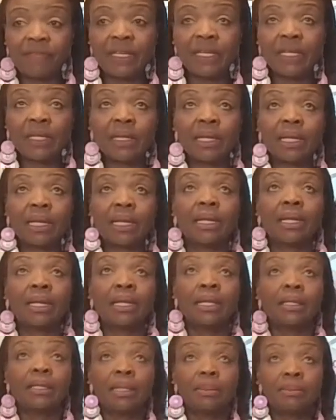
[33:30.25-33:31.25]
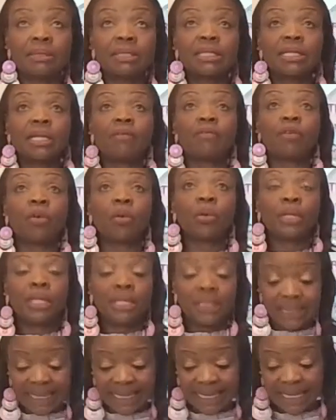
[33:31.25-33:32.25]
feel themselves going
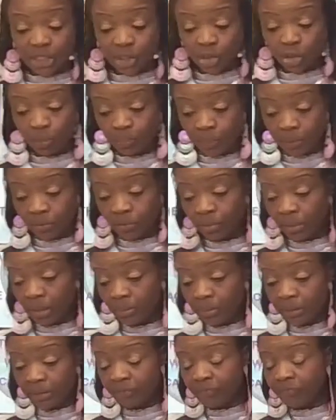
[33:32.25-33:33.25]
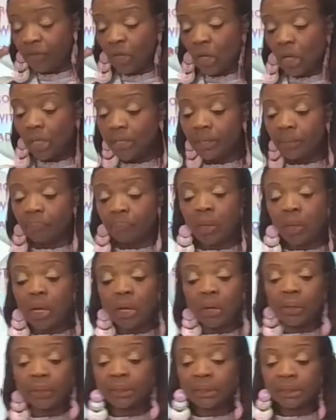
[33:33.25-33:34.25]
into entropy. Remember, they're falling
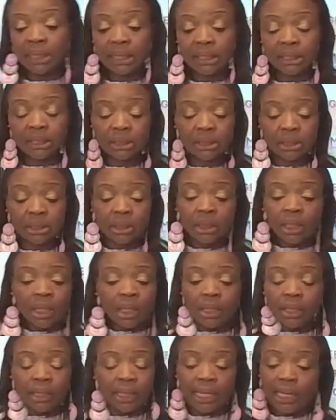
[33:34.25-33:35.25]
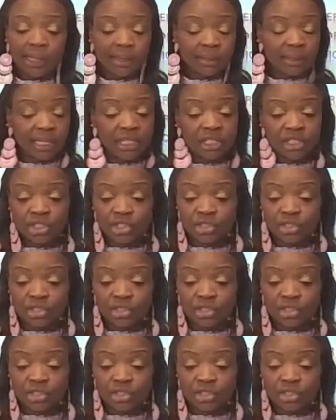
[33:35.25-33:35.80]
apart. You can't think